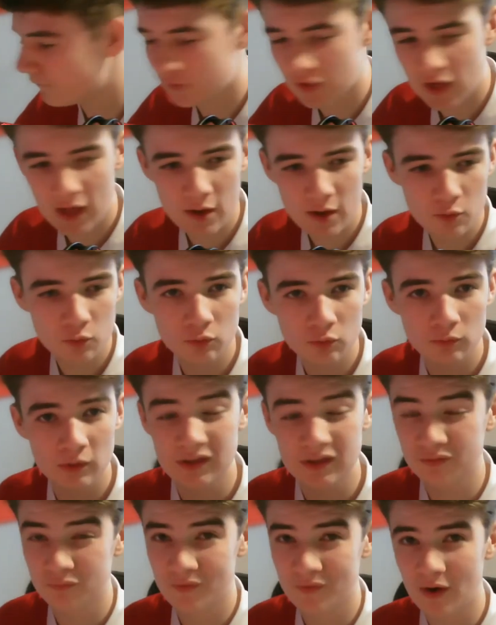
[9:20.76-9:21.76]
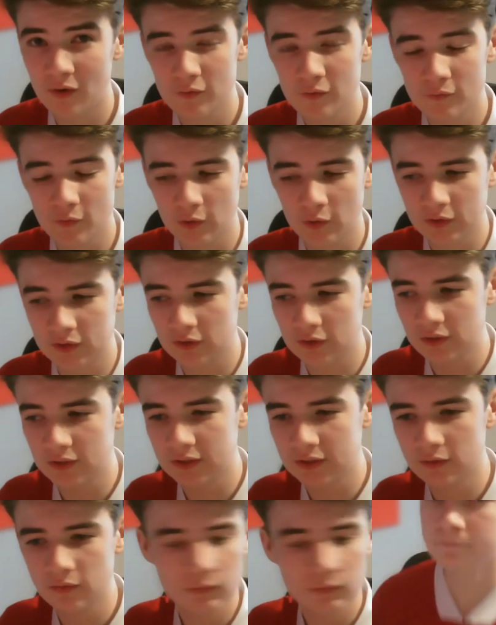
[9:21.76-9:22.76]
for now, it's very, very clean.